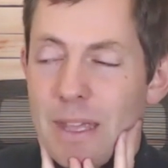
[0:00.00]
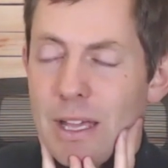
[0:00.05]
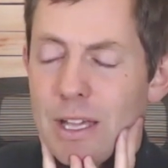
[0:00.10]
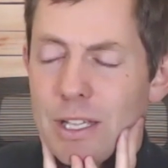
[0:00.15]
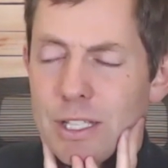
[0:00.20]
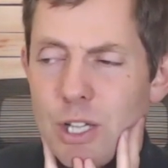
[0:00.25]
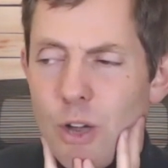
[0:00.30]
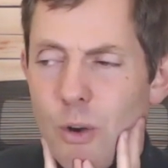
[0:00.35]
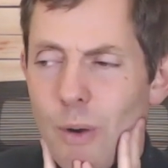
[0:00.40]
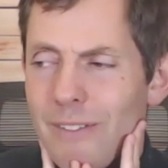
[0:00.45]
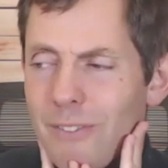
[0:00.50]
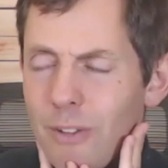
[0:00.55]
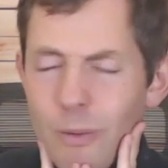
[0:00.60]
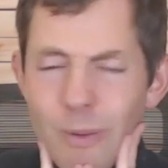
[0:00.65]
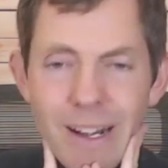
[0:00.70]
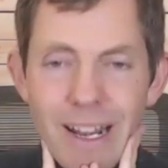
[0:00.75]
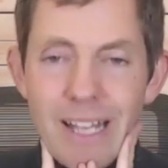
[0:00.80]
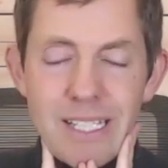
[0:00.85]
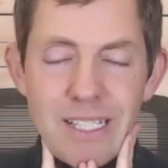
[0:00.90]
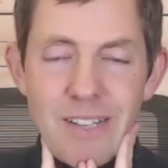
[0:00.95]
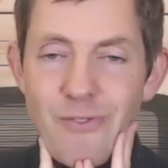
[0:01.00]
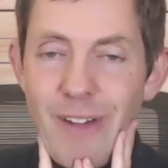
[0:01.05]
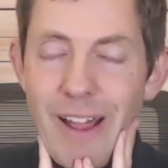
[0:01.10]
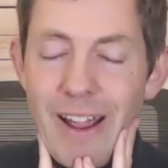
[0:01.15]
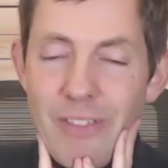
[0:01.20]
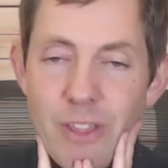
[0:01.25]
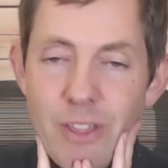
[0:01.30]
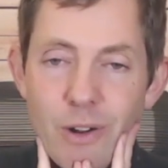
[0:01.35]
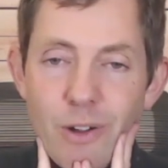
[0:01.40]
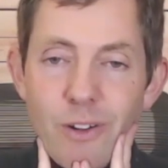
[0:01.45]
So everyone has to
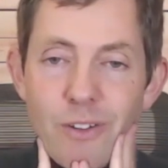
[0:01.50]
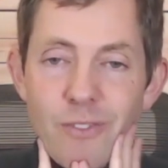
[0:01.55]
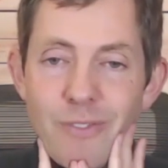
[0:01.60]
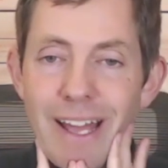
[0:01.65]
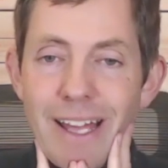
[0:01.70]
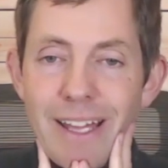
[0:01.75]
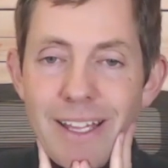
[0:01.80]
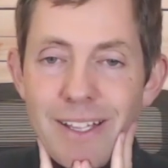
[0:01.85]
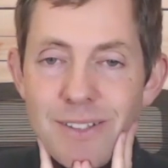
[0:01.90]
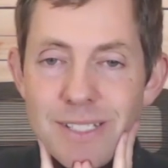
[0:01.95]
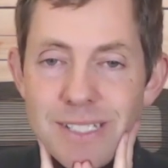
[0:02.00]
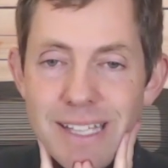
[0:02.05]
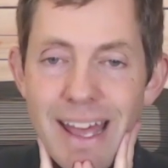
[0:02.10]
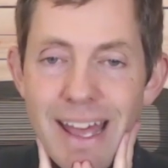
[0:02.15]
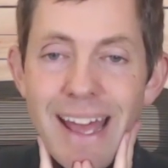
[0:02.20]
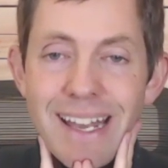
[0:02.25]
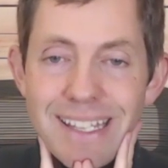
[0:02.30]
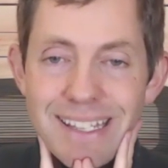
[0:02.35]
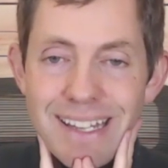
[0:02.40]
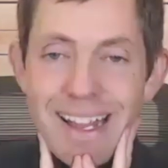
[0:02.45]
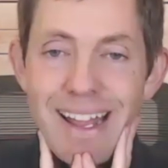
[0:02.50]
find their own value set.